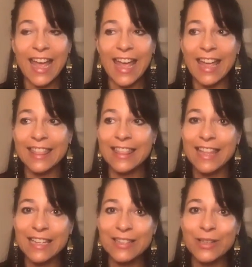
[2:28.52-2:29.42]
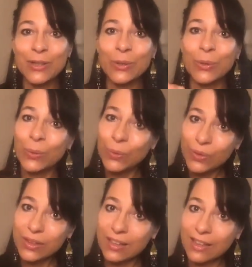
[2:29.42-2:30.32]
And then the cool
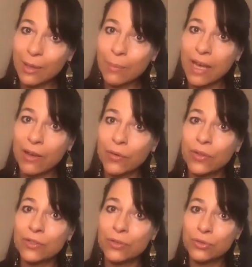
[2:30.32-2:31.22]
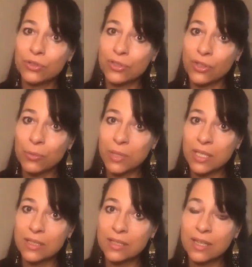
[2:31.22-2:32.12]
thing about
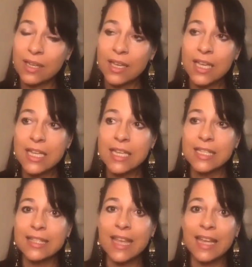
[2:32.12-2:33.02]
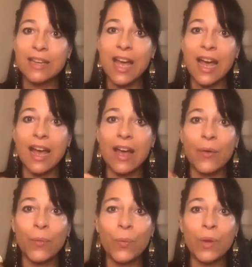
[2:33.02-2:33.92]
nutrigenomics is then
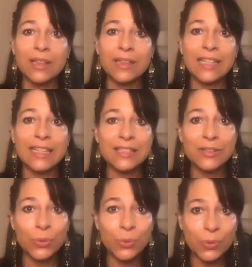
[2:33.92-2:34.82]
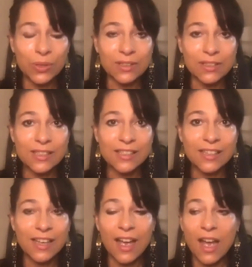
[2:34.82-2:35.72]
with these tools,
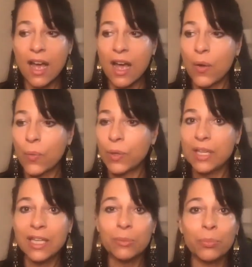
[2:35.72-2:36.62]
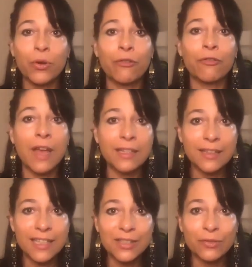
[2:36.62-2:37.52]
we can prevent
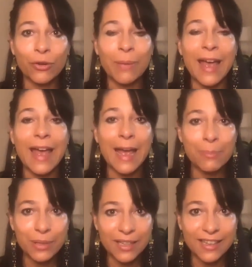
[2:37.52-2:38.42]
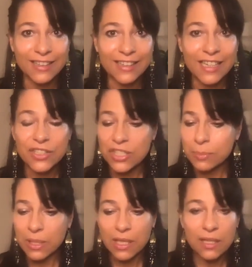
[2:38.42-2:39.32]
this from happening just
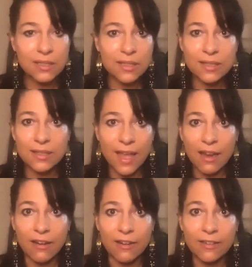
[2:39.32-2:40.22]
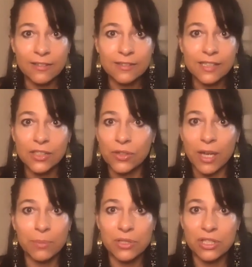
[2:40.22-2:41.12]
because it's there in your
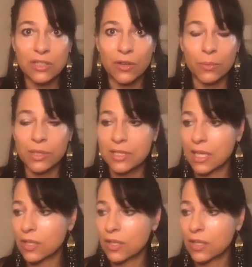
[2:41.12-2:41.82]
epigenome. Let's say